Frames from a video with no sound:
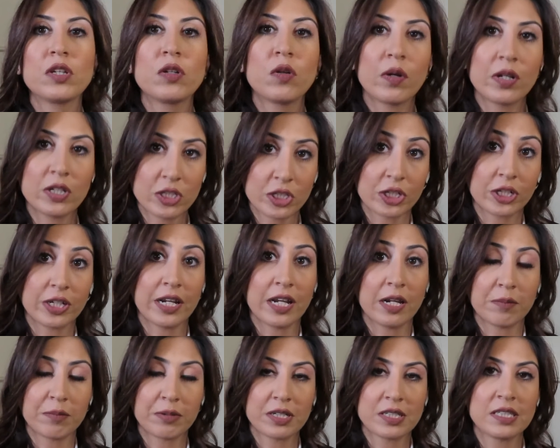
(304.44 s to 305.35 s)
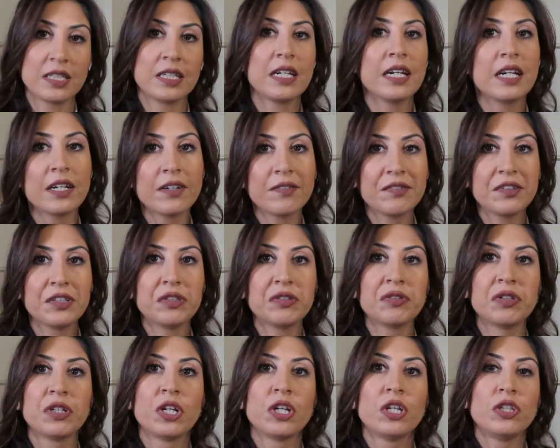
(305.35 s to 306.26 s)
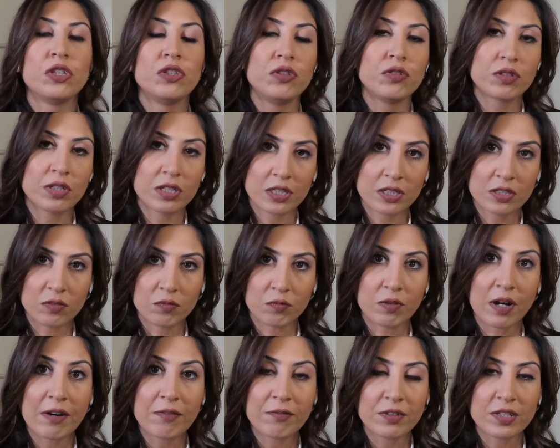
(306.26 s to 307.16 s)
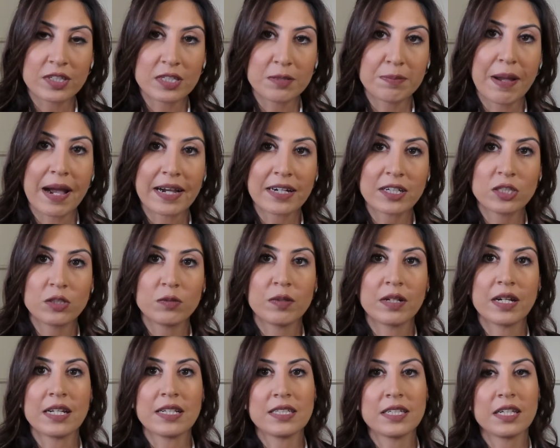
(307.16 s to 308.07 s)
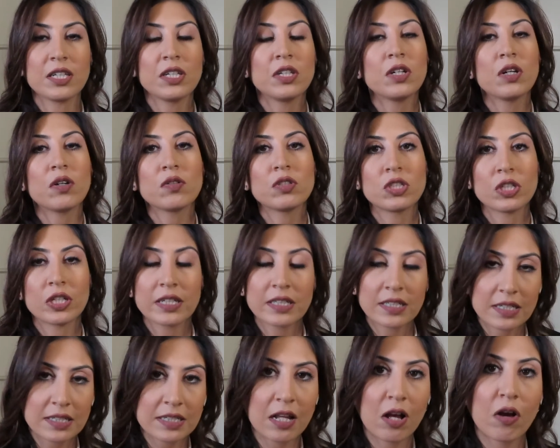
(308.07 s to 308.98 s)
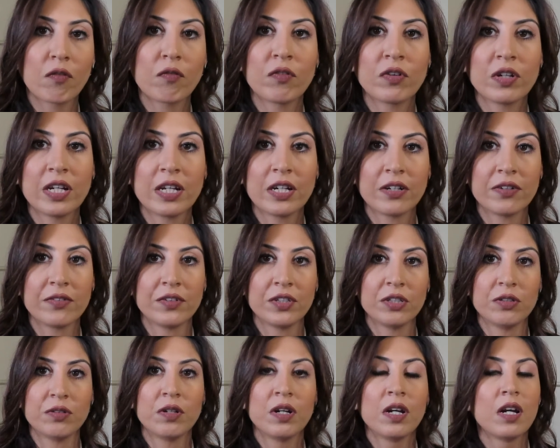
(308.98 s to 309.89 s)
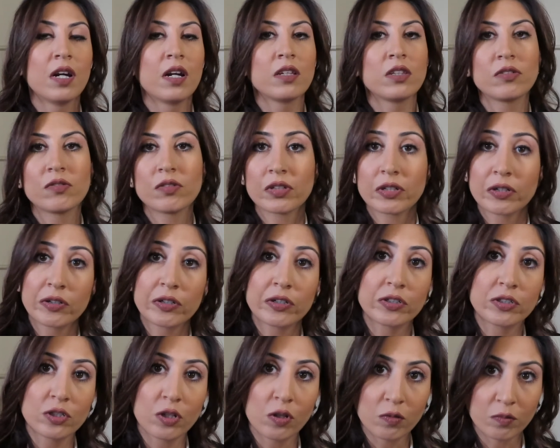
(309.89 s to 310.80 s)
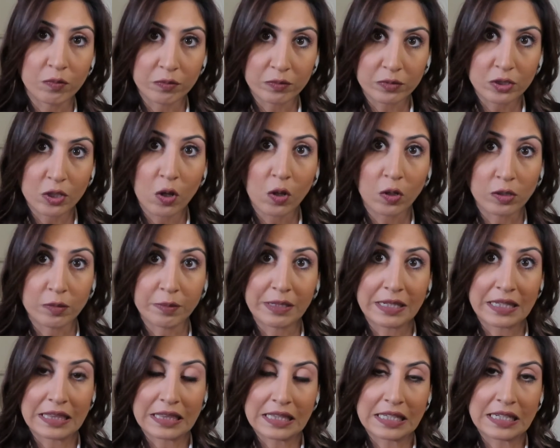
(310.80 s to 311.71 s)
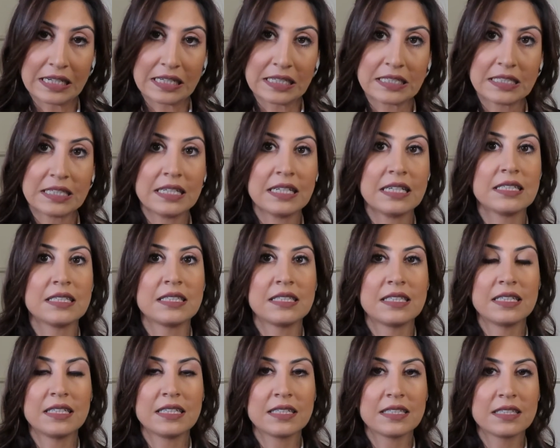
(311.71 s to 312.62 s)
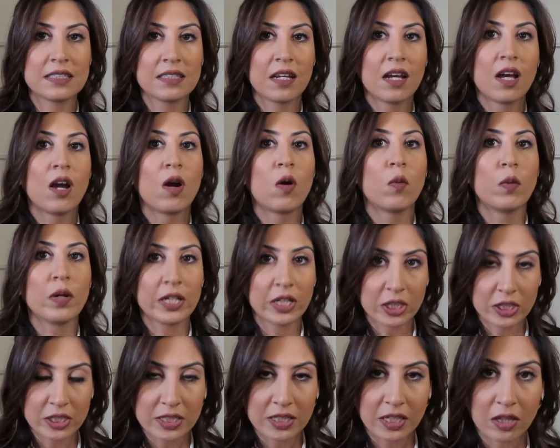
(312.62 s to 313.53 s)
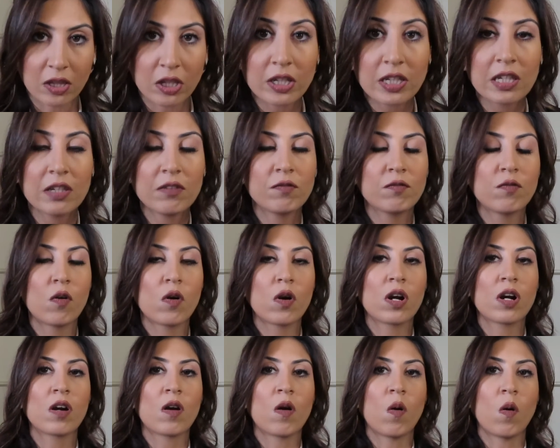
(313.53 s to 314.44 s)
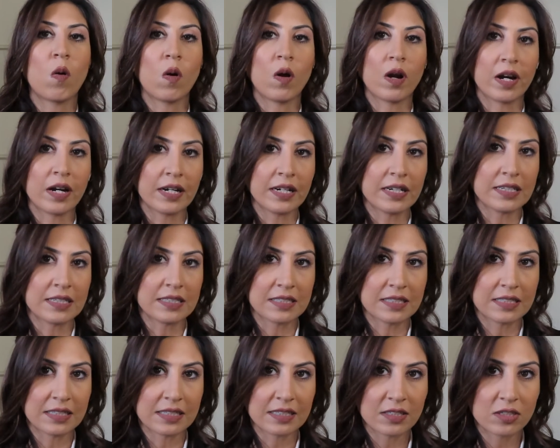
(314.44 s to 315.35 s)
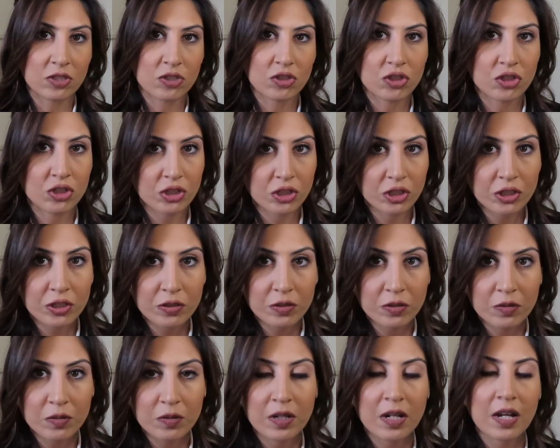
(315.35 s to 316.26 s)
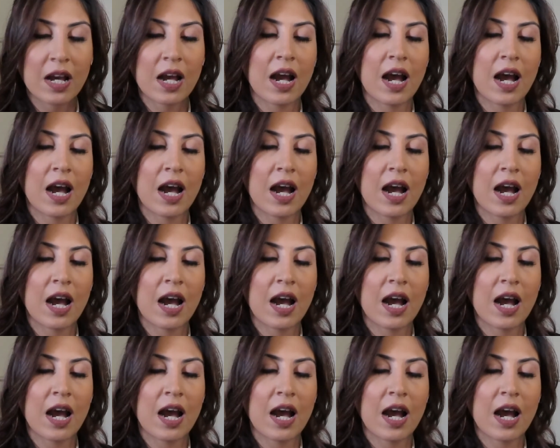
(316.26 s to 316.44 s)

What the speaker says: you go into your in-person interview, you could reference back to it and say, you know, during the telephone interview, the recruiter told me this. Is this what you're still looking for, or is this true?